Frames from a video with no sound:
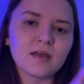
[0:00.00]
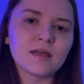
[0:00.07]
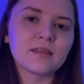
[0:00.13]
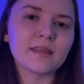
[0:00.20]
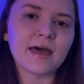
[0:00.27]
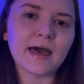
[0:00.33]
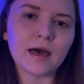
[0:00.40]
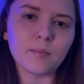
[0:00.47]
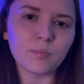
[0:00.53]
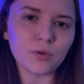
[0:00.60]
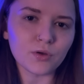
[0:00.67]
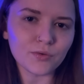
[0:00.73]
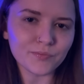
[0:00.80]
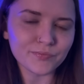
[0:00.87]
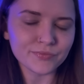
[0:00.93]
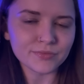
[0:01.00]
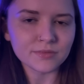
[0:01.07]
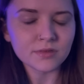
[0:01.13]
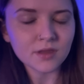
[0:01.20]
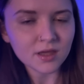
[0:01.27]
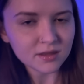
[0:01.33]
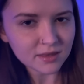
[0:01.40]
The apple
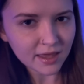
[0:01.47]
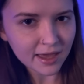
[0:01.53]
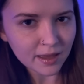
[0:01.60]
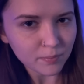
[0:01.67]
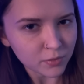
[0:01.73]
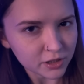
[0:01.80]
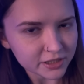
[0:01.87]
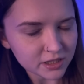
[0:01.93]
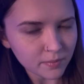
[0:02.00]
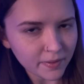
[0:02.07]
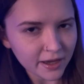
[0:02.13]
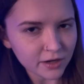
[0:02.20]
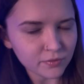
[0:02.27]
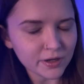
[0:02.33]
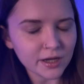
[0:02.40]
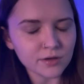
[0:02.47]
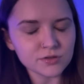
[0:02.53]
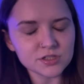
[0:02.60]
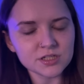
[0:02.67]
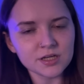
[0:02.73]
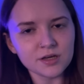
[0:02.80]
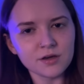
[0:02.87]
in the
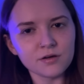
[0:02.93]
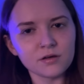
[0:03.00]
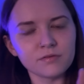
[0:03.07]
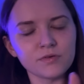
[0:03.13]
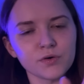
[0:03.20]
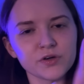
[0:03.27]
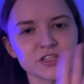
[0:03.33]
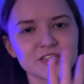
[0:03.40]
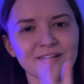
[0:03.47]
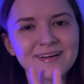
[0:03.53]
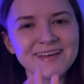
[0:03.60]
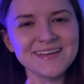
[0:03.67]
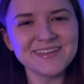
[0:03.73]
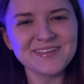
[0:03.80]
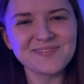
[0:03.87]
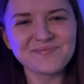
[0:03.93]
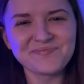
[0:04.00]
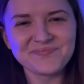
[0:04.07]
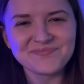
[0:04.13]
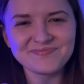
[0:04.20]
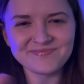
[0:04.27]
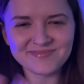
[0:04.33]
background. Focus on
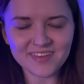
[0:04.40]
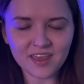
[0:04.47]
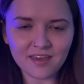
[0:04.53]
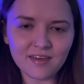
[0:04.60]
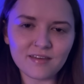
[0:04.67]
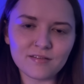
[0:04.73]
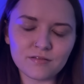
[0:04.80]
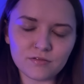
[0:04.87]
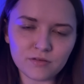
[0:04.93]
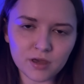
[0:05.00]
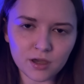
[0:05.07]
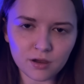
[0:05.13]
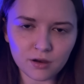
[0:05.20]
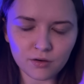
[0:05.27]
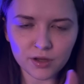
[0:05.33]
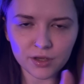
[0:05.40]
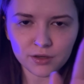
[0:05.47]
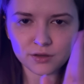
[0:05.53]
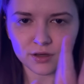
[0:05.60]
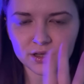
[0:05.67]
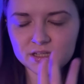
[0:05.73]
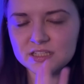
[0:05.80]
it. Very
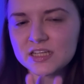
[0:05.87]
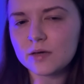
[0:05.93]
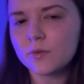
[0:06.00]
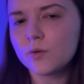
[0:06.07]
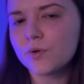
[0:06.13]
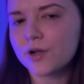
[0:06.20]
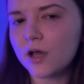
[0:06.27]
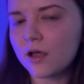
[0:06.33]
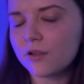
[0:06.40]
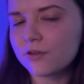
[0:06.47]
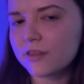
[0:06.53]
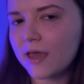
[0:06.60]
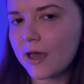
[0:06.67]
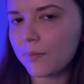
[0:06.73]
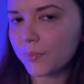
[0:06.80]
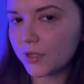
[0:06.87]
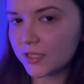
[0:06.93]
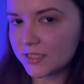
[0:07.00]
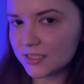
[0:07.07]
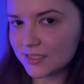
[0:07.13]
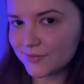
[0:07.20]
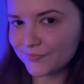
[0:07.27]
good. Tell me what color the apple
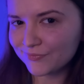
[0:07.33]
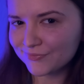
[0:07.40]
is.